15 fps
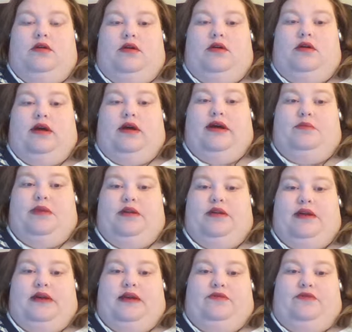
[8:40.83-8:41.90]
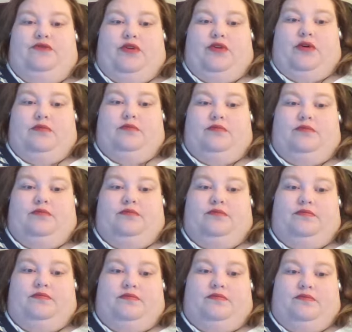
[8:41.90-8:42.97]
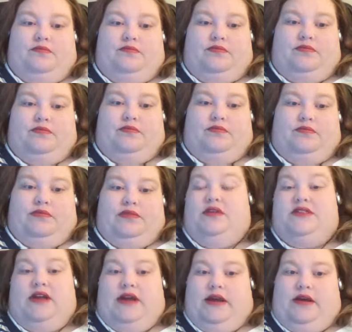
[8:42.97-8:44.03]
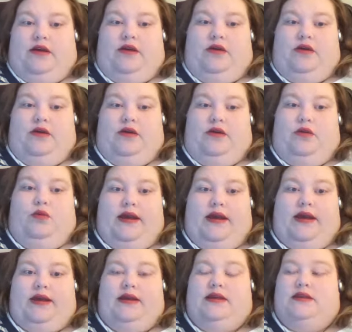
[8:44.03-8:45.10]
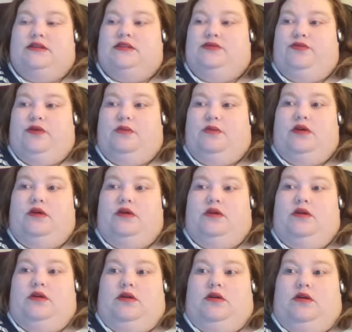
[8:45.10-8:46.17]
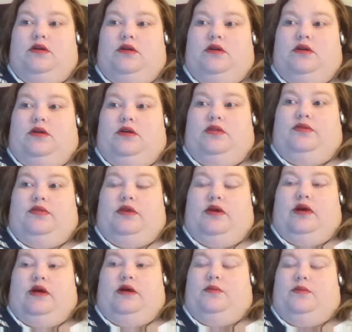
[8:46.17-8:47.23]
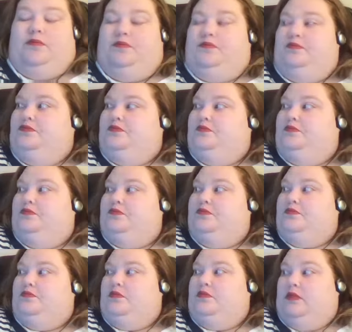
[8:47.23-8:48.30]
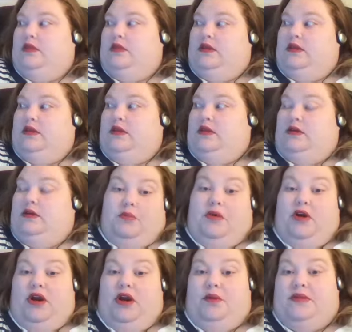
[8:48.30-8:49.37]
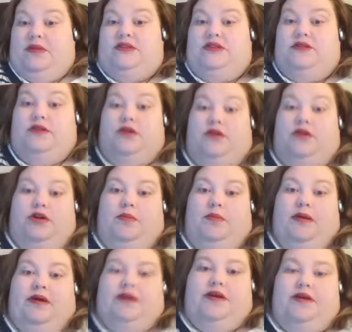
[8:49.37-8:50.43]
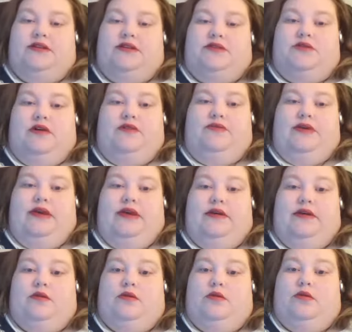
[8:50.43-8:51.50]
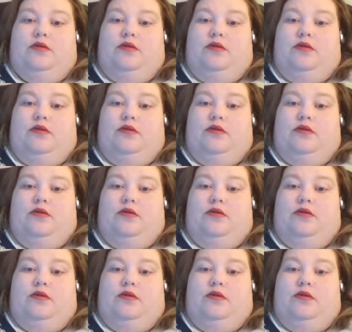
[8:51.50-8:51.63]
I can barely get from the farthest I go walking is from um, our apartment to the curb out here to get to our vehicle.